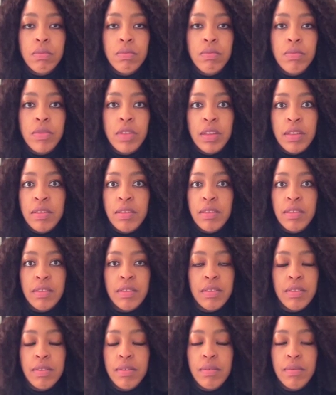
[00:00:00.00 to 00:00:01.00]

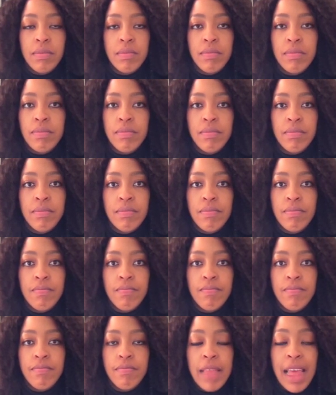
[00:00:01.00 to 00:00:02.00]
just
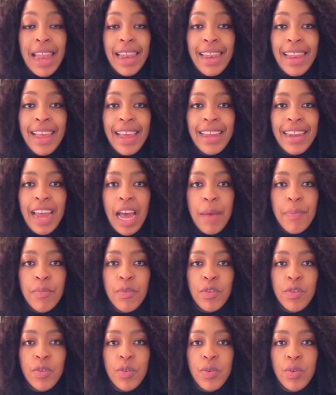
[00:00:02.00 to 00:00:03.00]
led
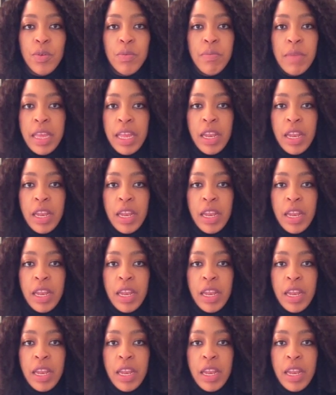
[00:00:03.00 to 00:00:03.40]
up to me